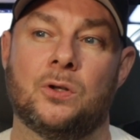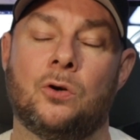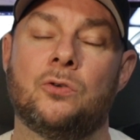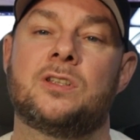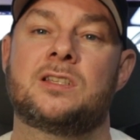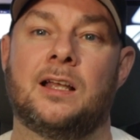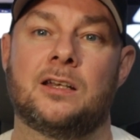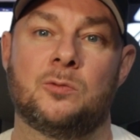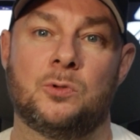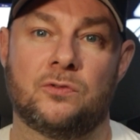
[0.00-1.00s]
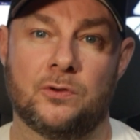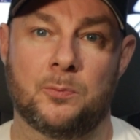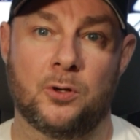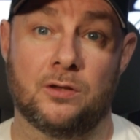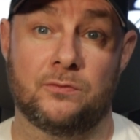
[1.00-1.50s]
understandable from
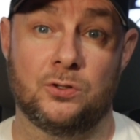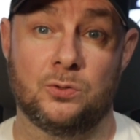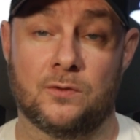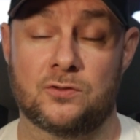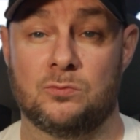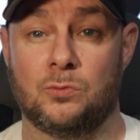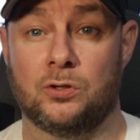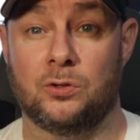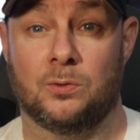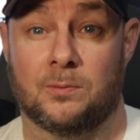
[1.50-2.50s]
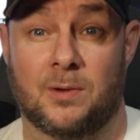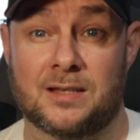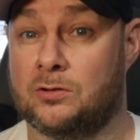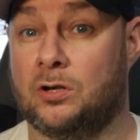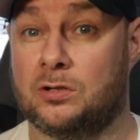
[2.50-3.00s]
the point of view of someone who
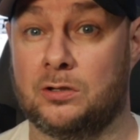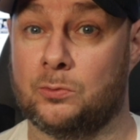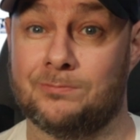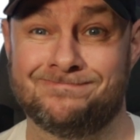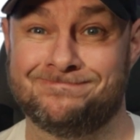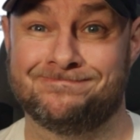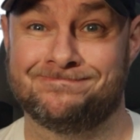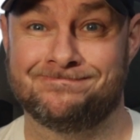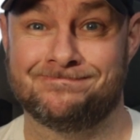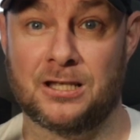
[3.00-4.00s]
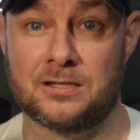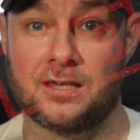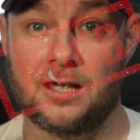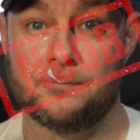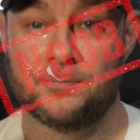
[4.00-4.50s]
hasn't got a clue, like this
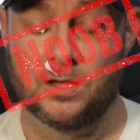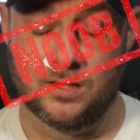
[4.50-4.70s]
guy.